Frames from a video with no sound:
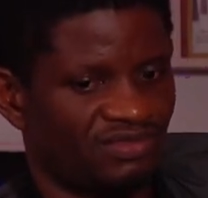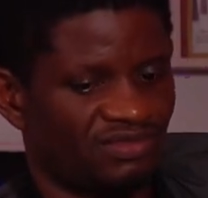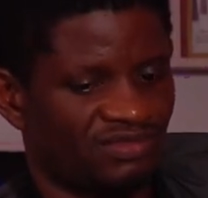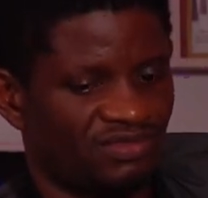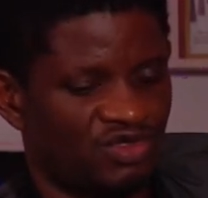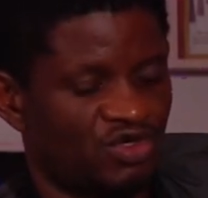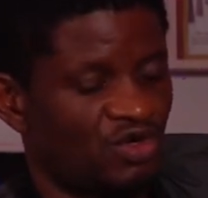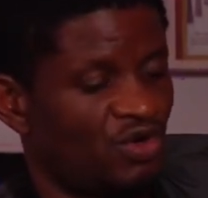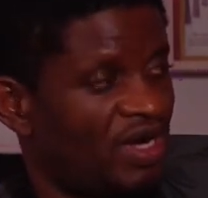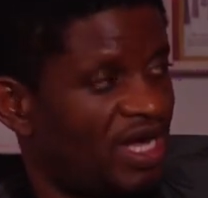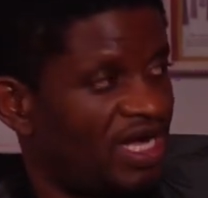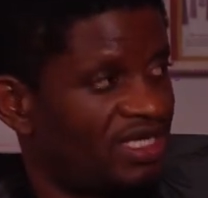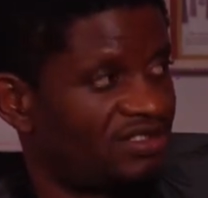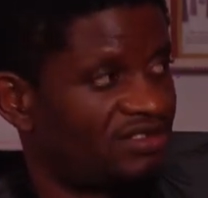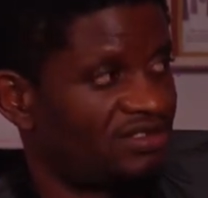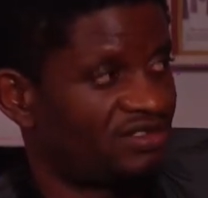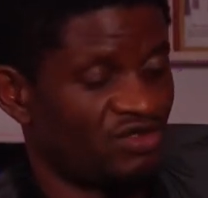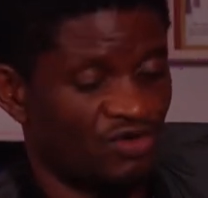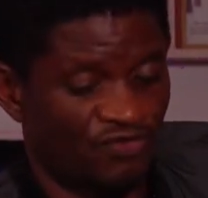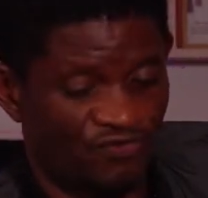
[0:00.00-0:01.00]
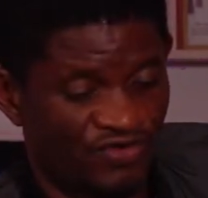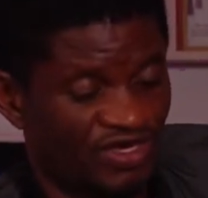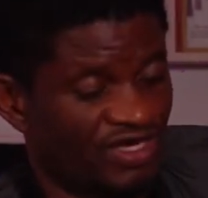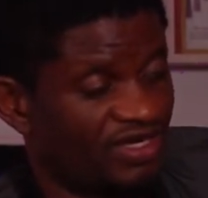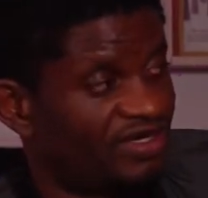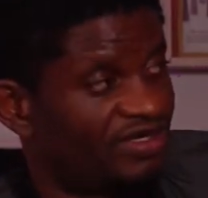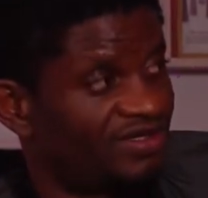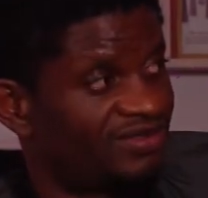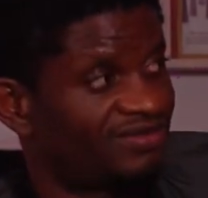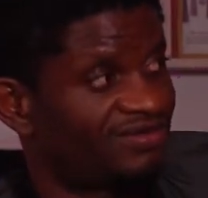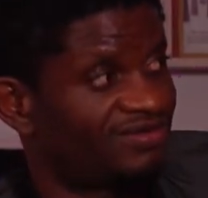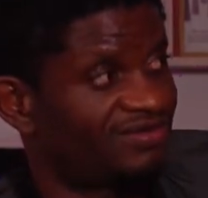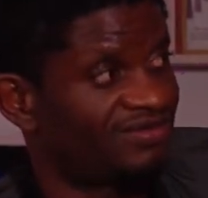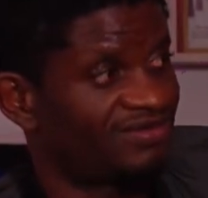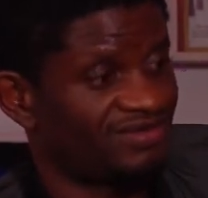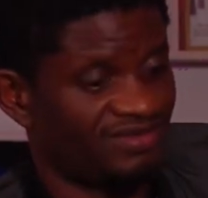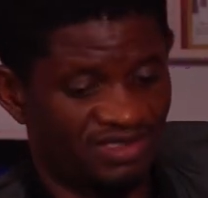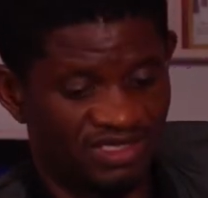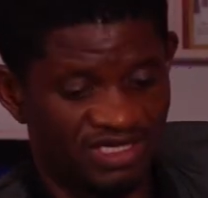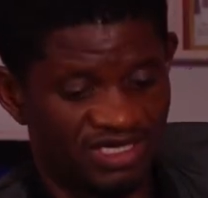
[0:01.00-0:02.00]
your hand, your finger, mm.
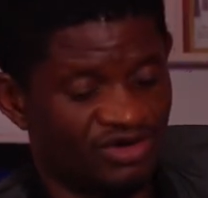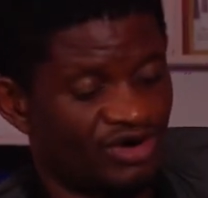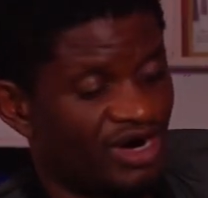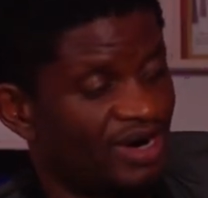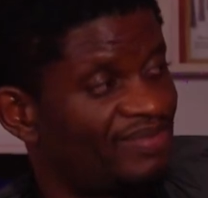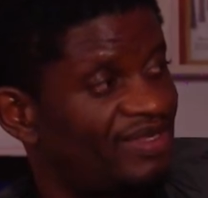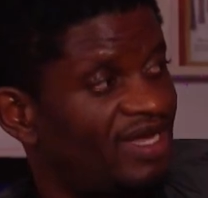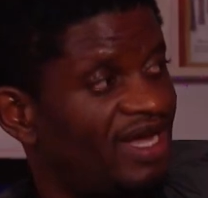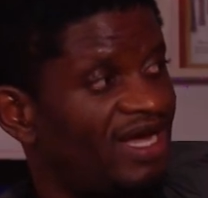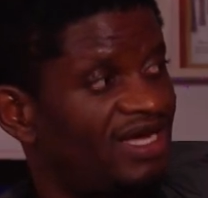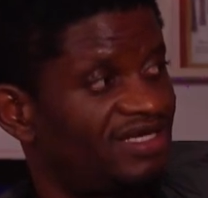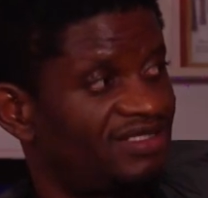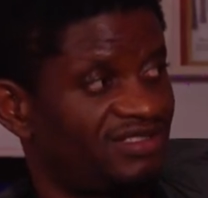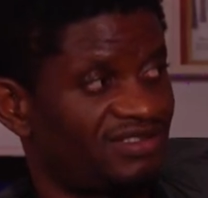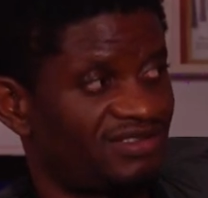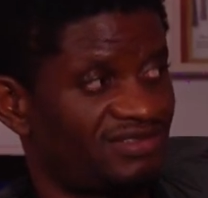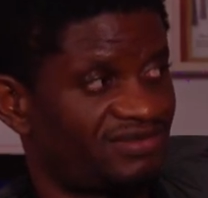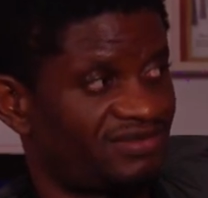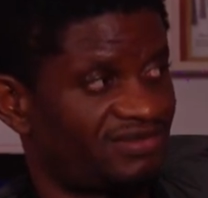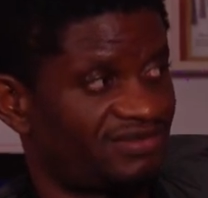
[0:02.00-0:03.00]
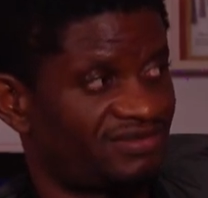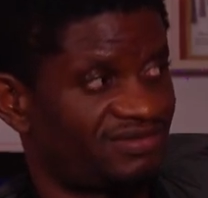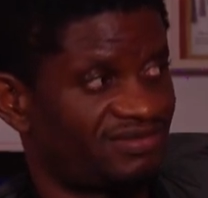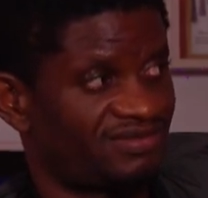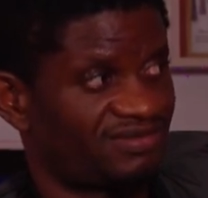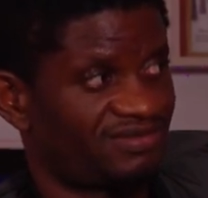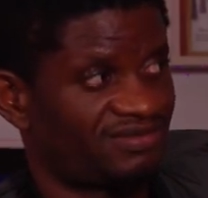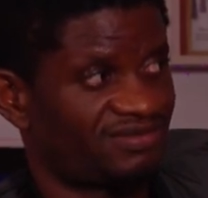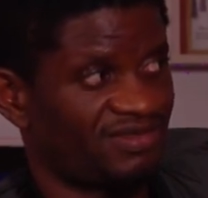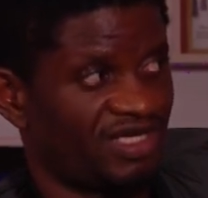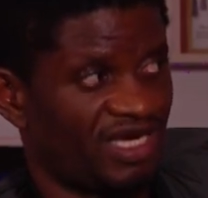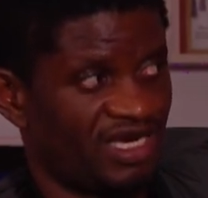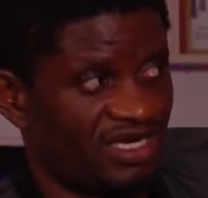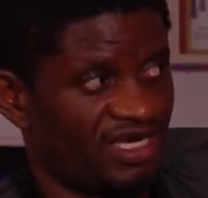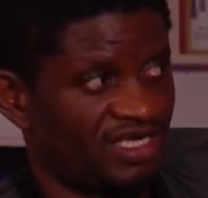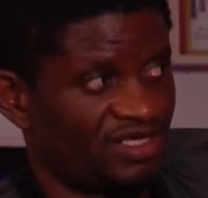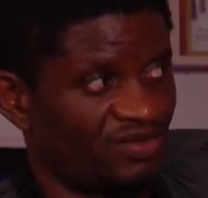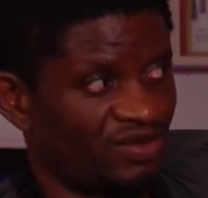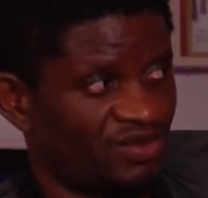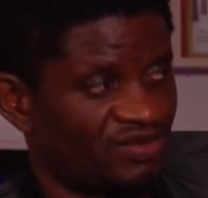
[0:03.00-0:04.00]
they grab the hand. I
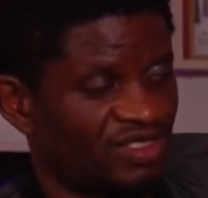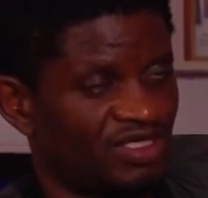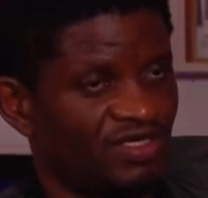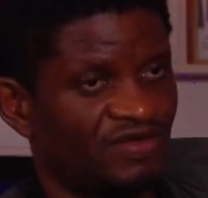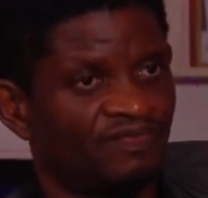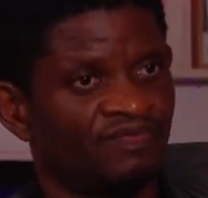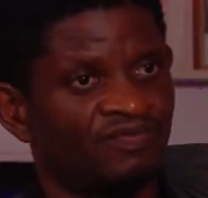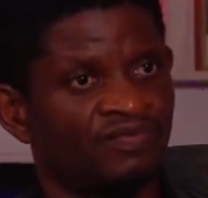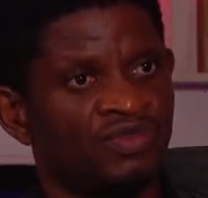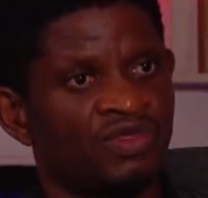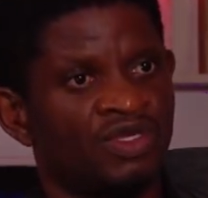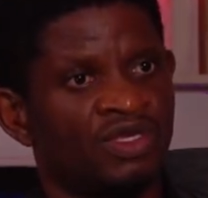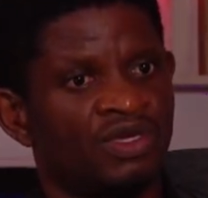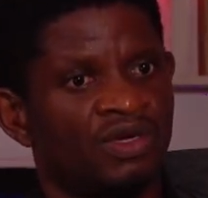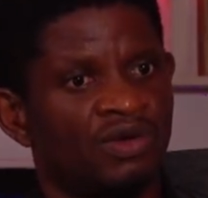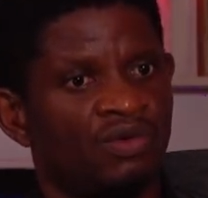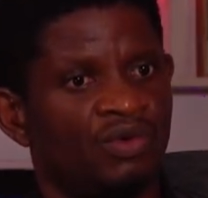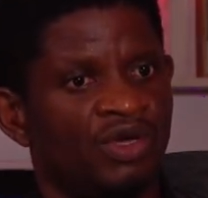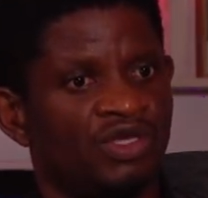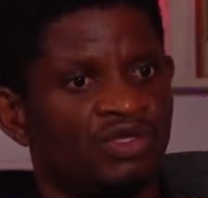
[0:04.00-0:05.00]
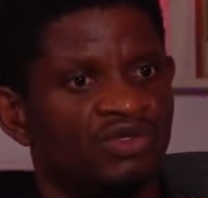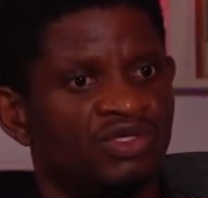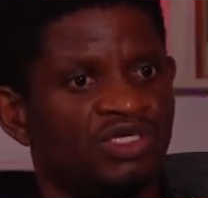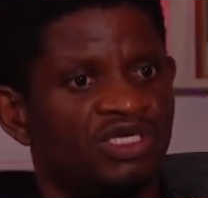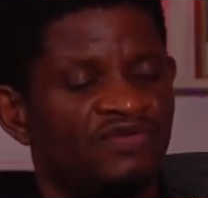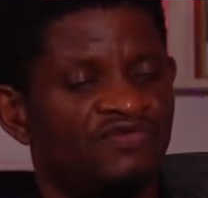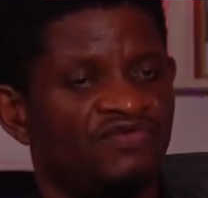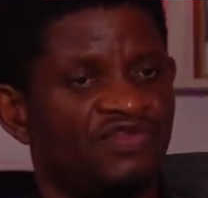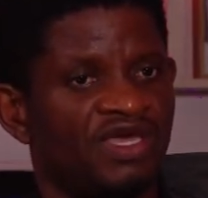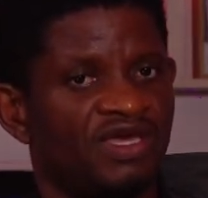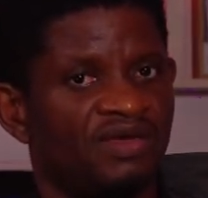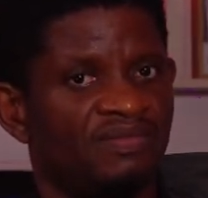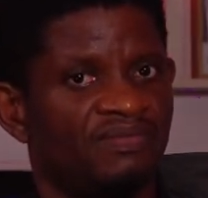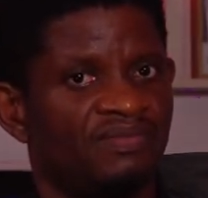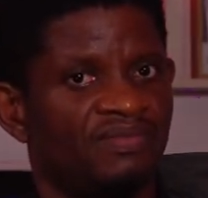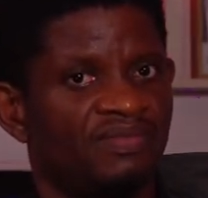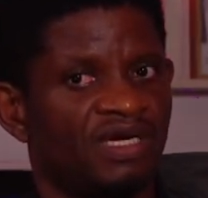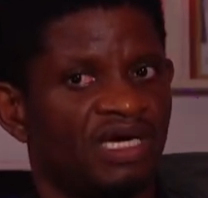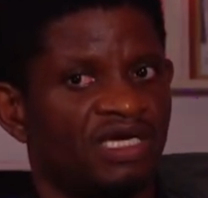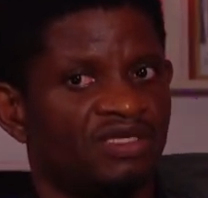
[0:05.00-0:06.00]
get what I'm saying? Yeah. When you give them
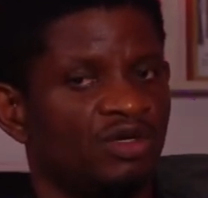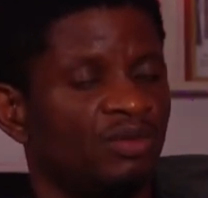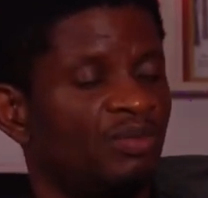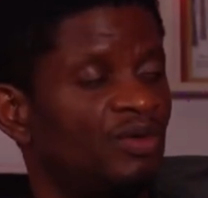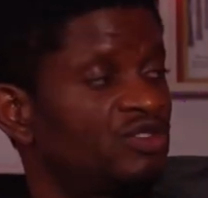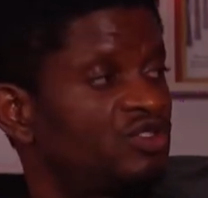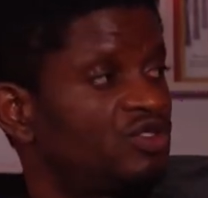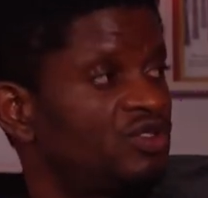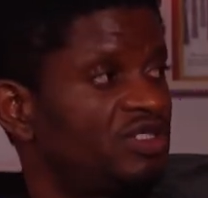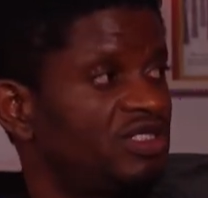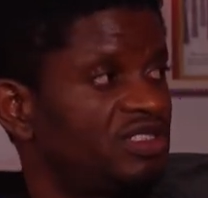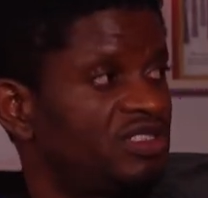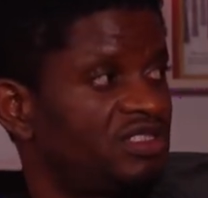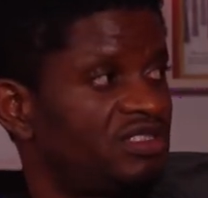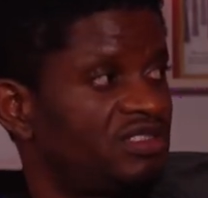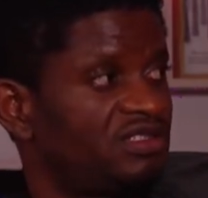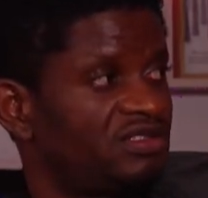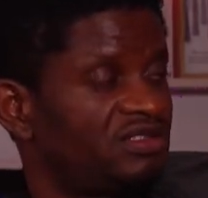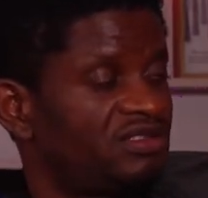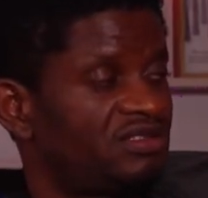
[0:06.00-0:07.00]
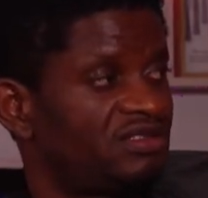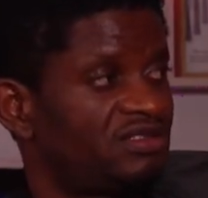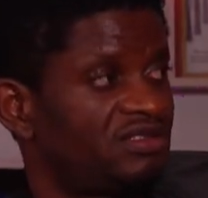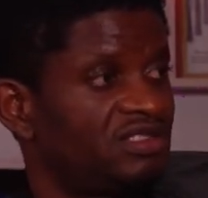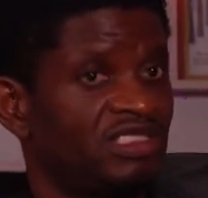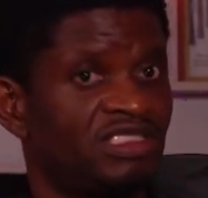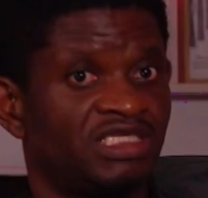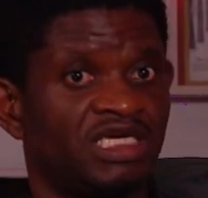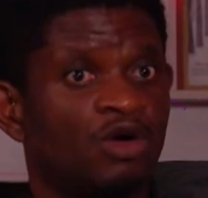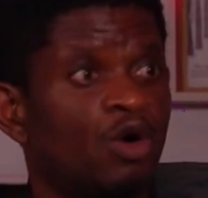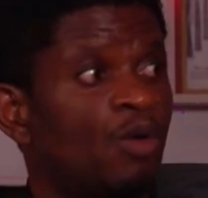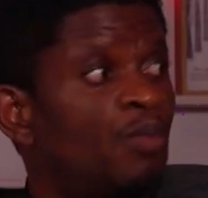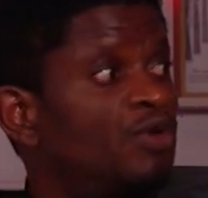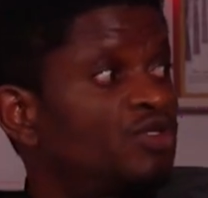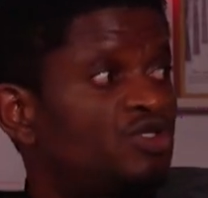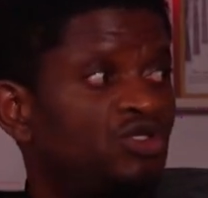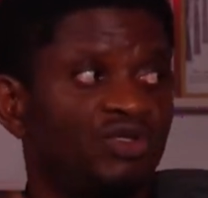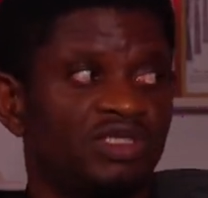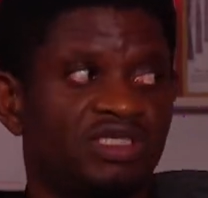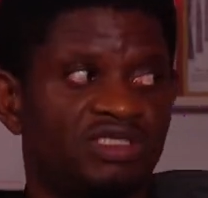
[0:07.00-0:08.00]
an opportunity, they take
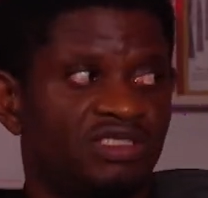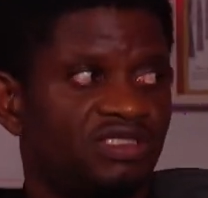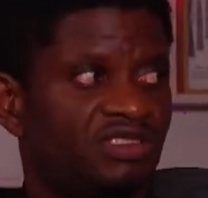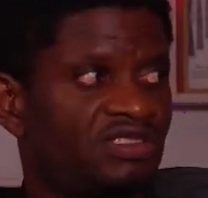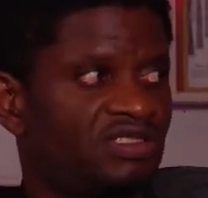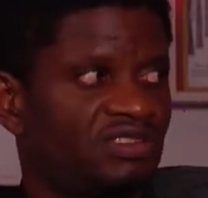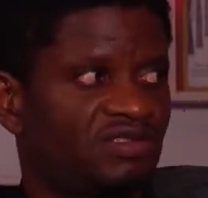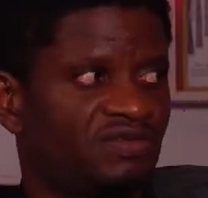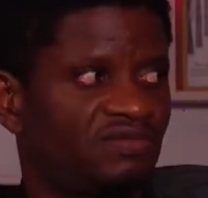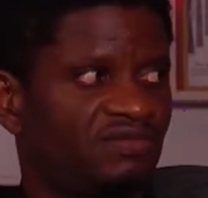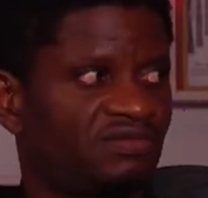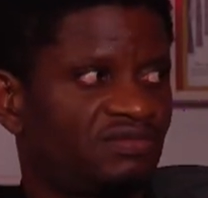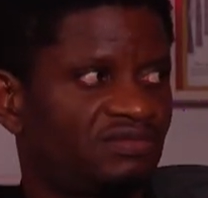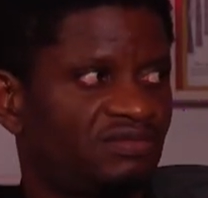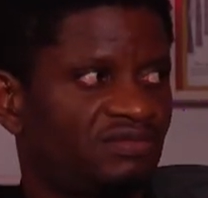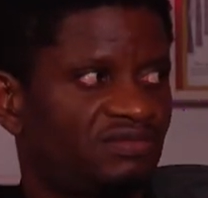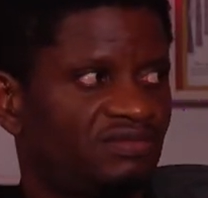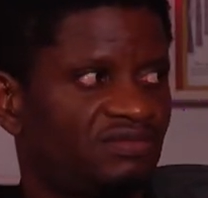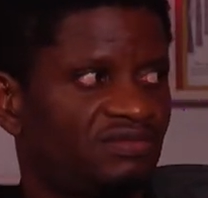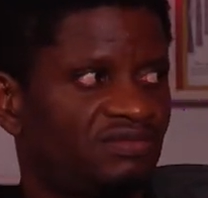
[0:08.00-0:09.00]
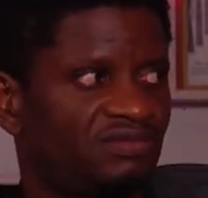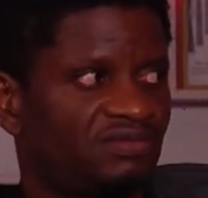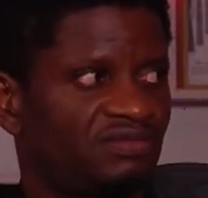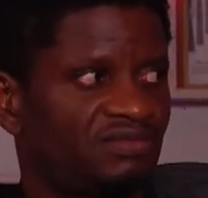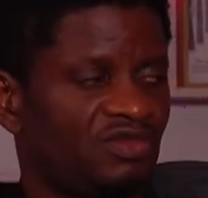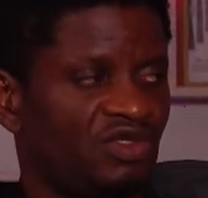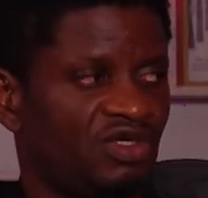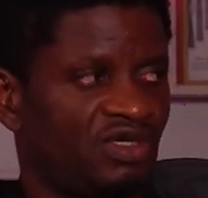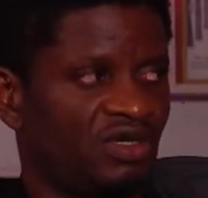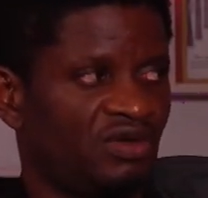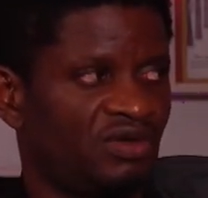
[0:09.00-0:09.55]
opportunities. Okay. You know